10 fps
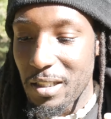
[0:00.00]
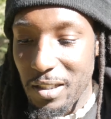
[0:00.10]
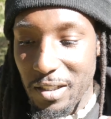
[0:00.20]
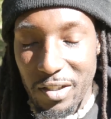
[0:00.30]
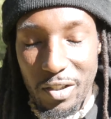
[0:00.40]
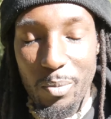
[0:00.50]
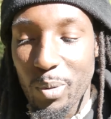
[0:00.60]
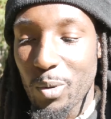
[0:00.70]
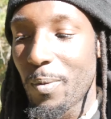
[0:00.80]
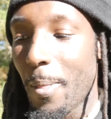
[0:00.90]

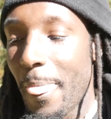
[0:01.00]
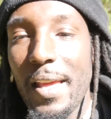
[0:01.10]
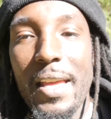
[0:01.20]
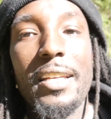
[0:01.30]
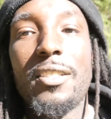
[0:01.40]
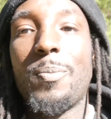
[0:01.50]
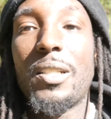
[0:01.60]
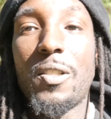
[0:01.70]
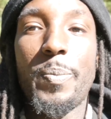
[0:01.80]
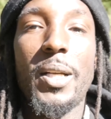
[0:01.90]
simple hits my
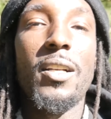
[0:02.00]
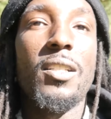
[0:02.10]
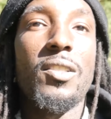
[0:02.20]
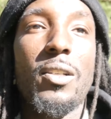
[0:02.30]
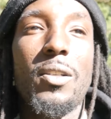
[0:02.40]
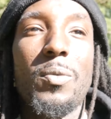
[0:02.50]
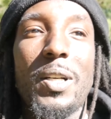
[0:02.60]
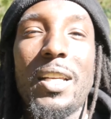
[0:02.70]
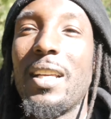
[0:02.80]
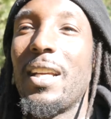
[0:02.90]
spirit a certain
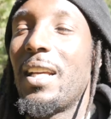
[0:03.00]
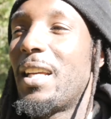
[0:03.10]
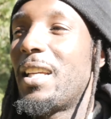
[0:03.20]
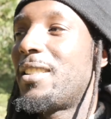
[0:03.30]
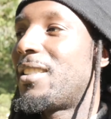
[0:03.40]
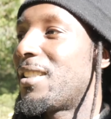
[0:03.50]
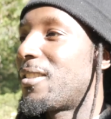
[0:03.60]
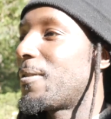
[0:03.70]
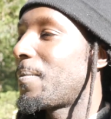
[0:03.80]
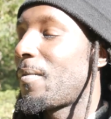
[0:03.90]
way. It
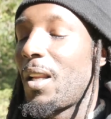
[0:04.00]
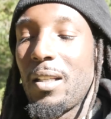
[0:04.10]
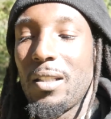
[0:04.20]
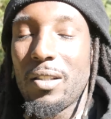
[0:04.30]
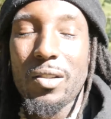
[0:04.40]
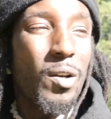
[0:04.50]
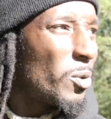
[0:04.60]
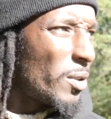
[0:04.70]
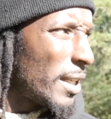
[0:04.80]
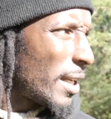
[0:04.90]
just, it's
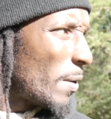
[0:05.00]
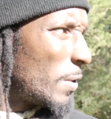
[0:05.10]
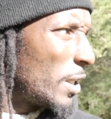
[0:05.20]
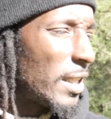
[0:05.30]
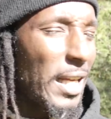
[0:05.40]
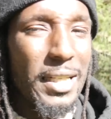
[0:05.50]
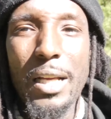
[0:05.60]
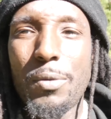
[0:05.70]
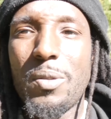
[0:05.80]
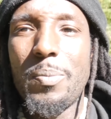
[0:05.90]
almost like that one dot
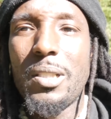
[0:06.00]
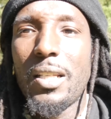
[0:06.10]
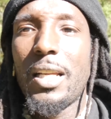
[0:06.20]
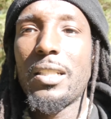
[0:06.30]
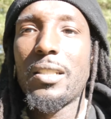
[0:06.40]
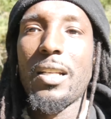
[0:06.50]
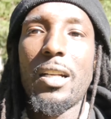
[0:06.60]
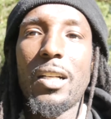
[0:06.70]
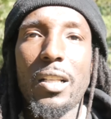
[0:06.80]
that was missing that just kind of